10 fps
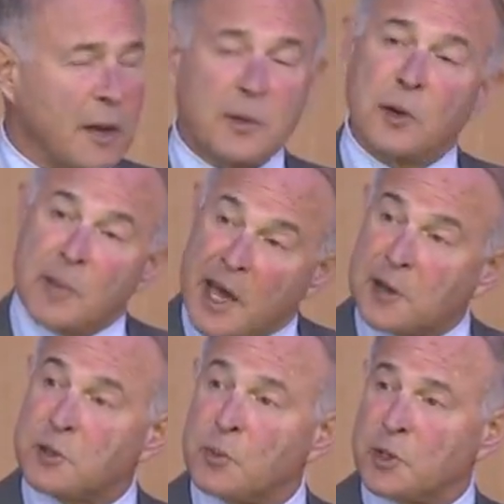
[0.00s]
I mean, here
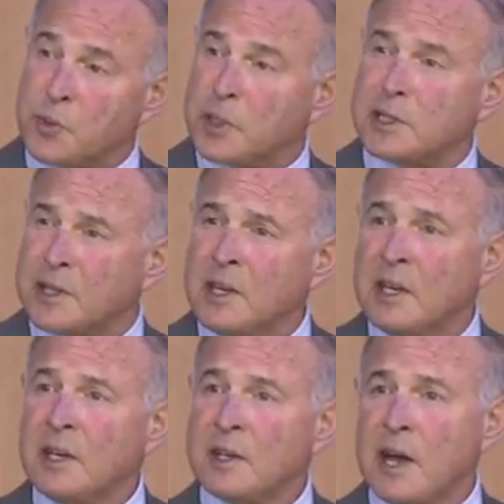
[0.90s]
Madison was really
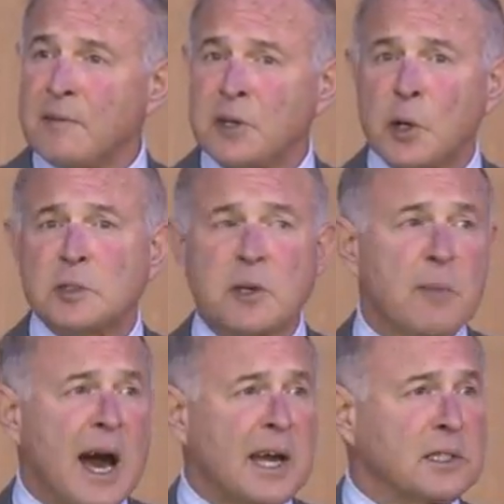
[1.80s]
kind of an early
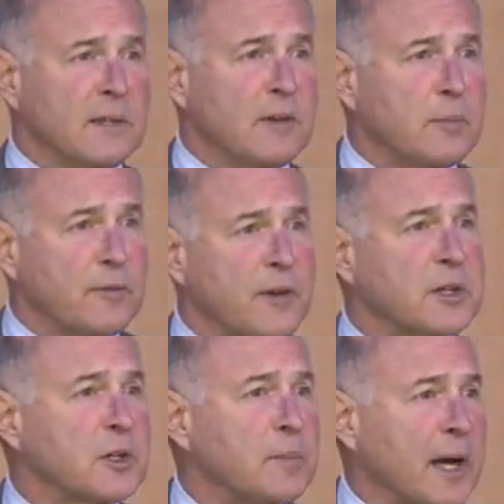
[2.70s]
model of a
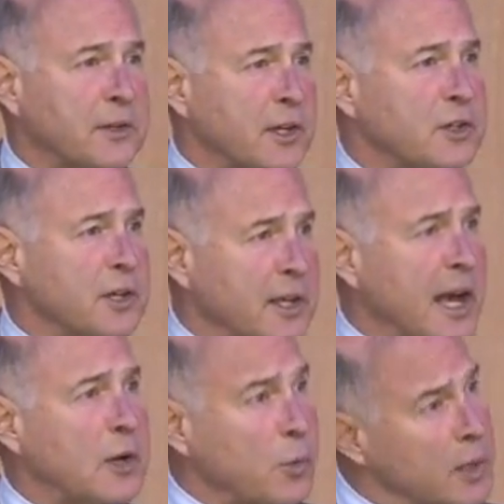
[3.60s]
professional politician, a
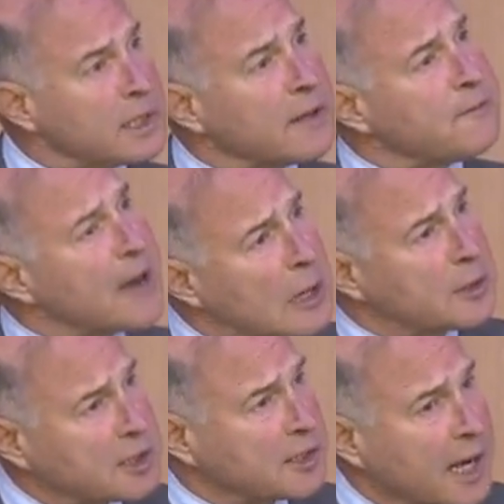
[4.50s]
guy who really had
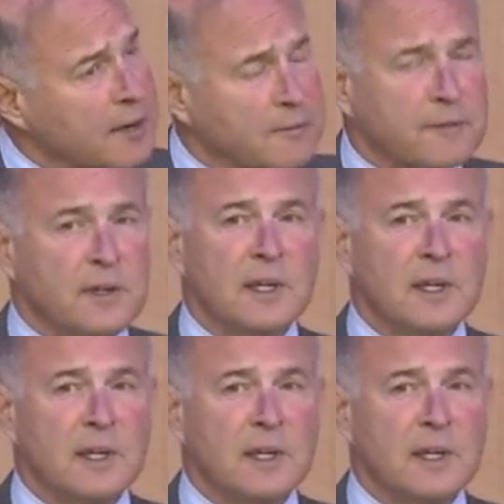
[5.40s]
found his life